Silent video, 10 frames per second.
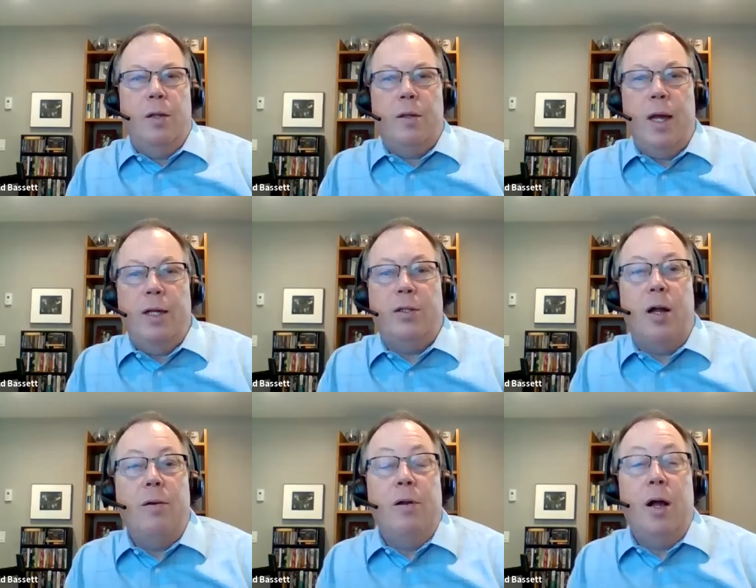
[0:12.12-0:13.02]
Thanks,
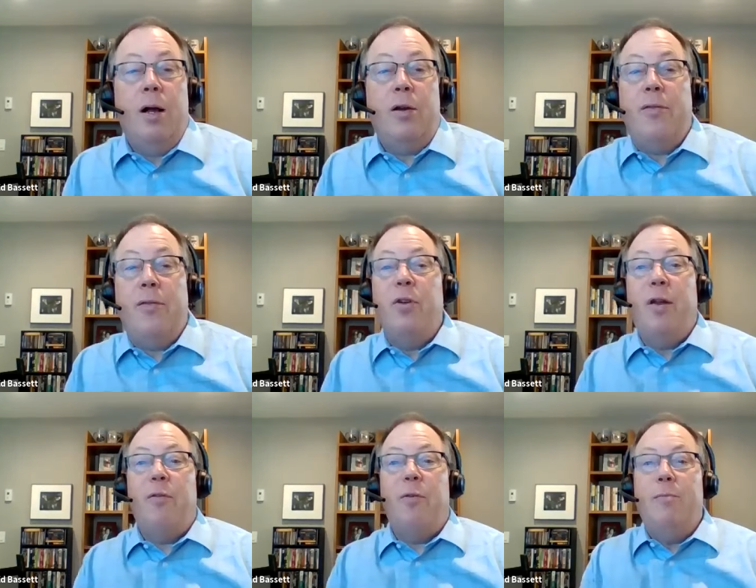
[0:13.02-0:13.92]
Don. Uh, good afternoon,
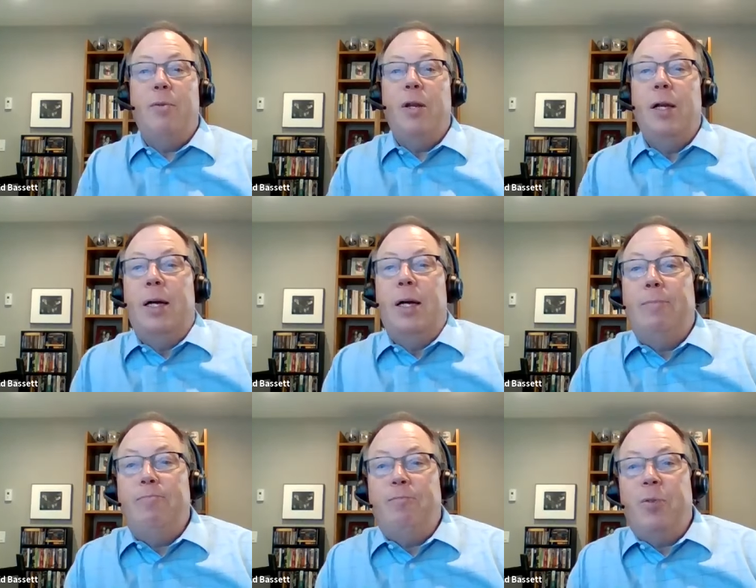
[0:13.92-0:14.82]
everyone.
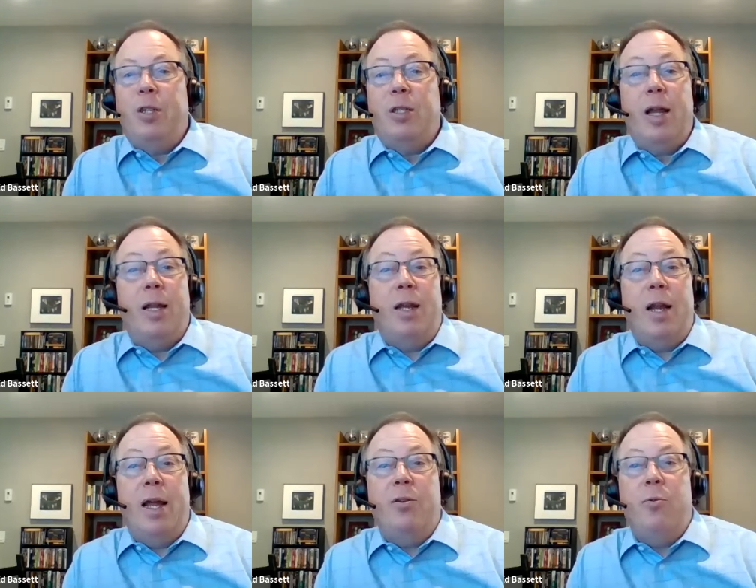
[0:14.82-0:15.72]
I'm um, excited
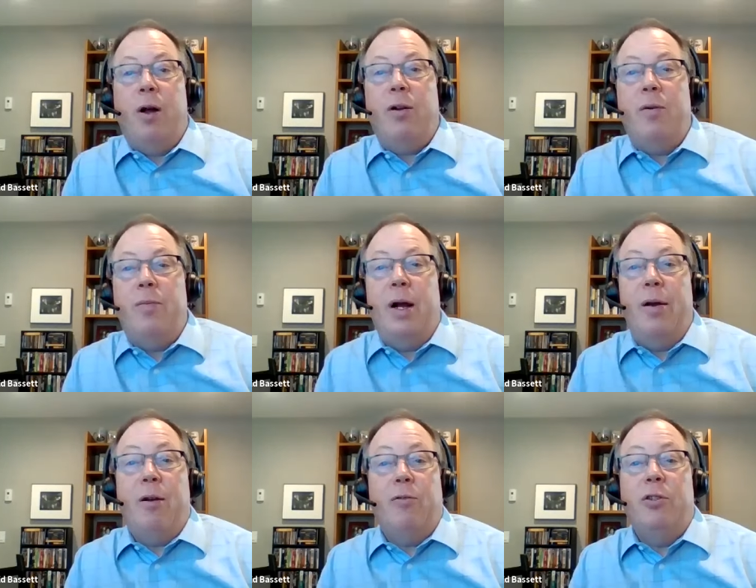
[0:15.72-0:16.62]
today to welcome uh,
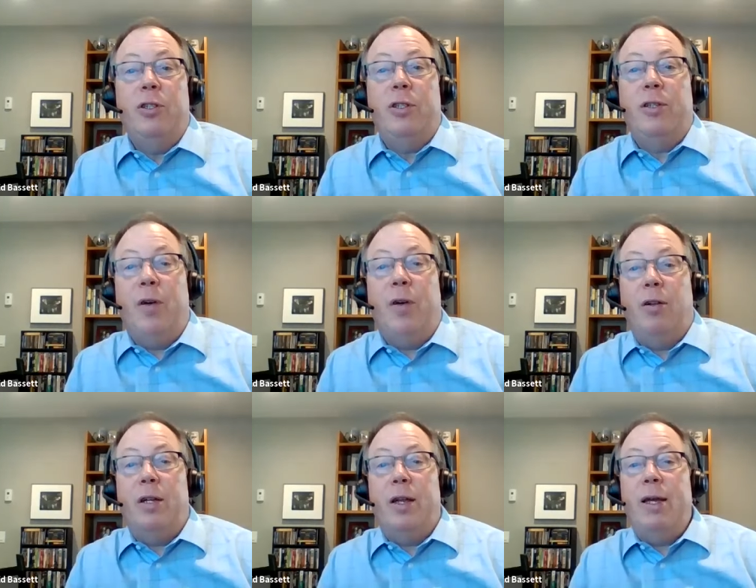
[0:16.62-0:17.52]
Eric Crusius of
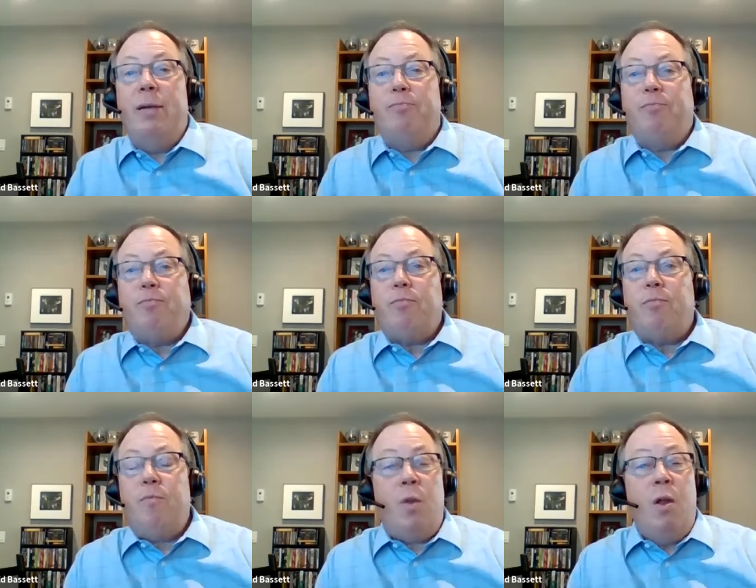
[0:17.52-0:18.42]
Holland & Knight.
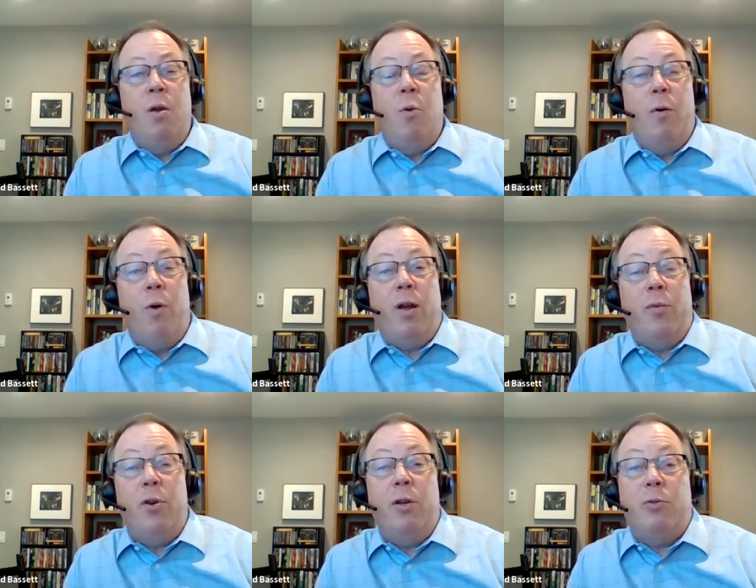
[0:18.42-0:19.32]
I want to
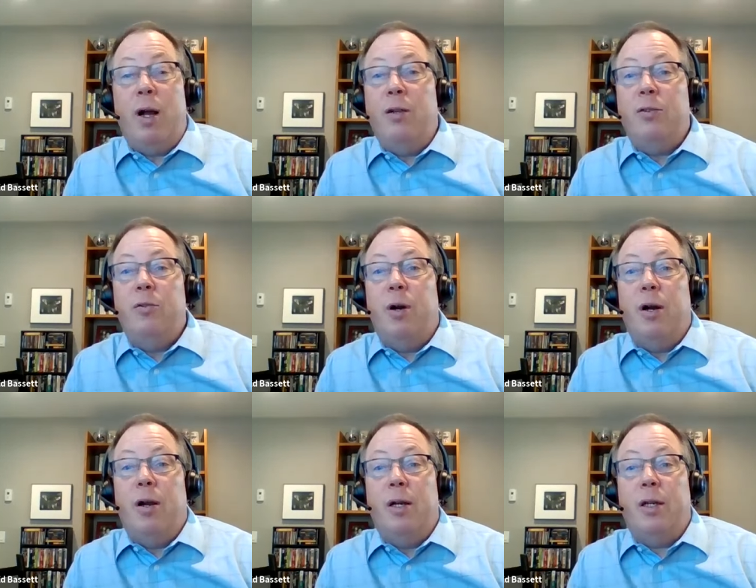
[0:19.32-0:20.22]
welcome you as well to
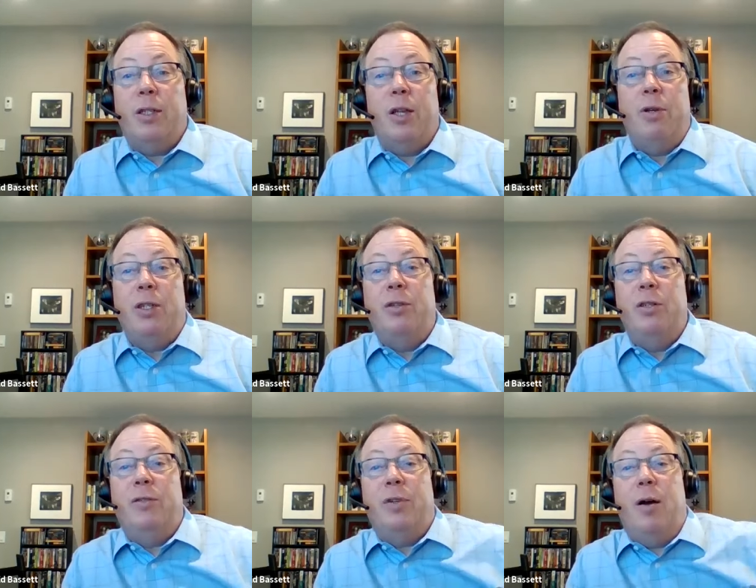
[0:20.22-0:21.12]
our uh, continuing
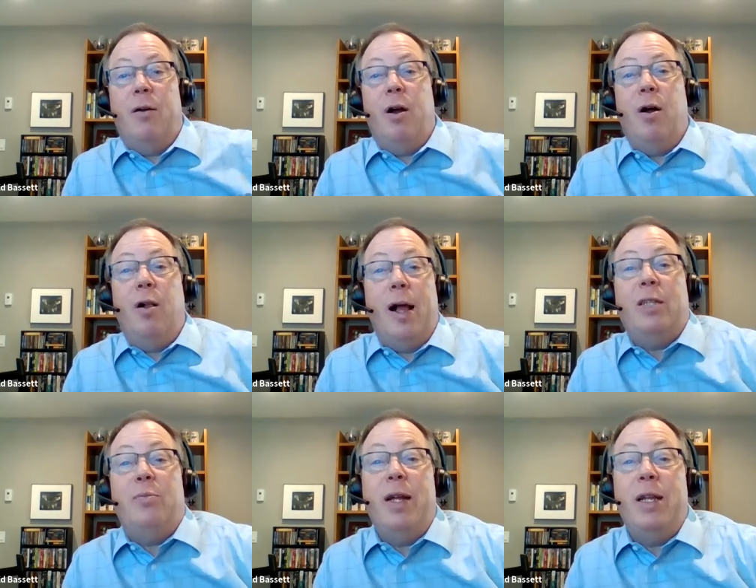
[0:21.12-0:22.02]
series of Town Hall
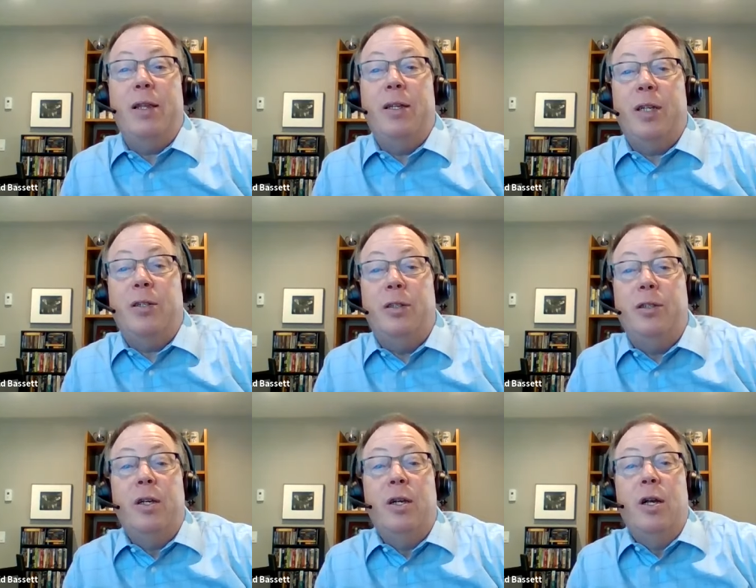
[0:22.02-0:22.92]
Ask Me Anything
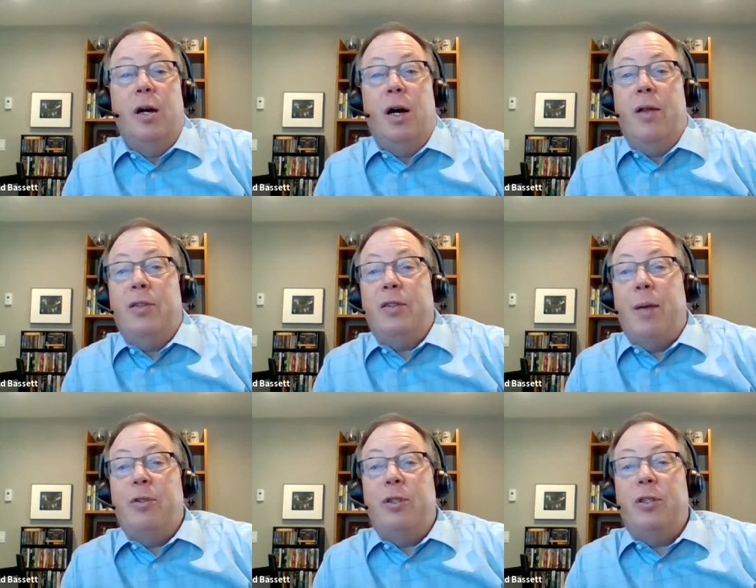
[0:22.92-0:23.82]
sessions on the
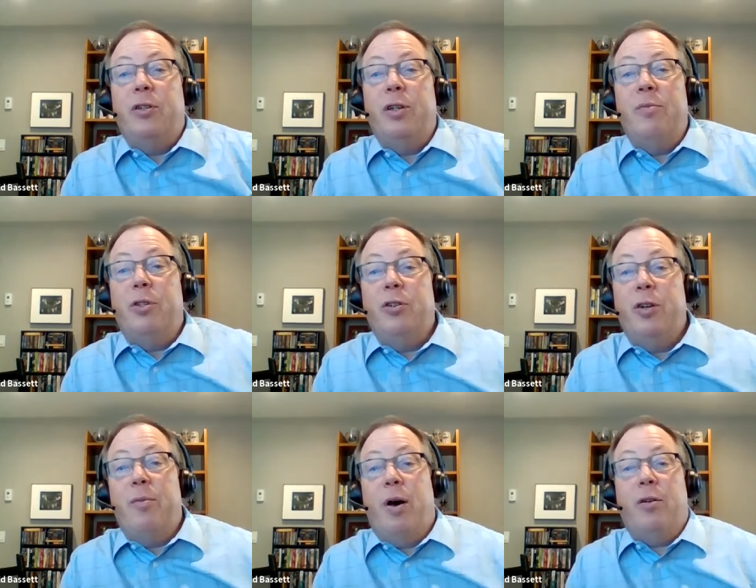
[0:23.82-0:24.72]
Cybersecurity
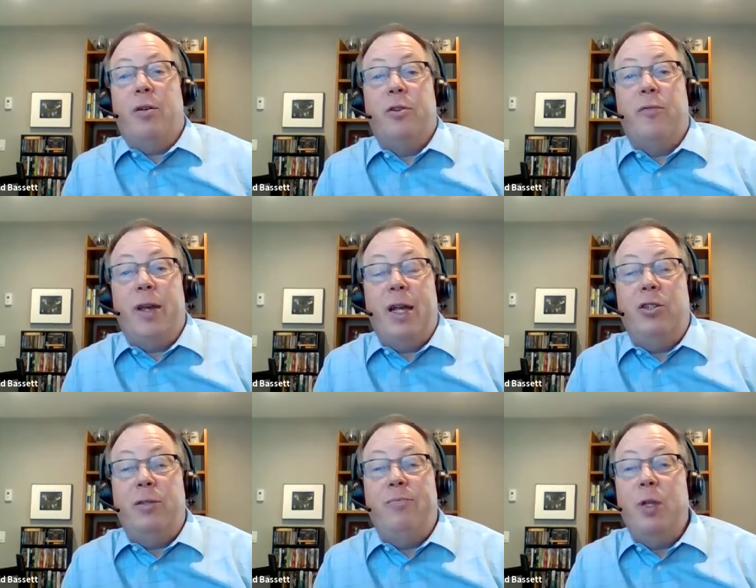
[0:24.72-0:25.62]
Maturity Model
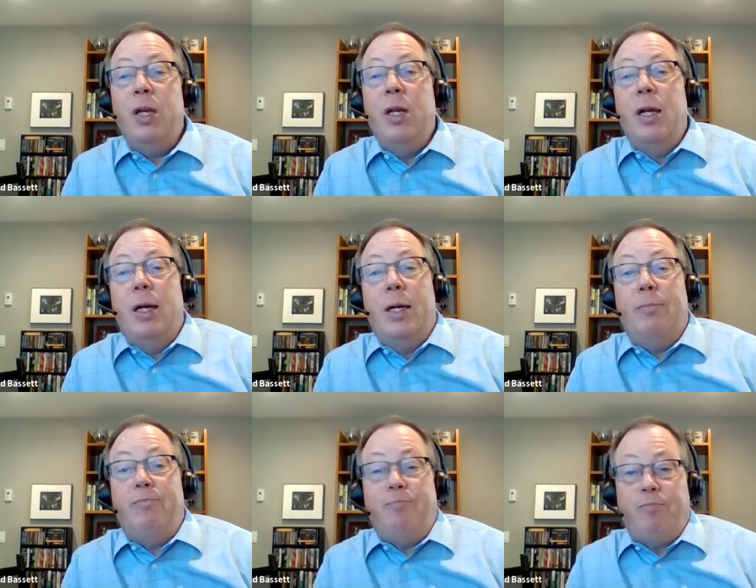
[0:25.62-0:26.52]
Certification. Um,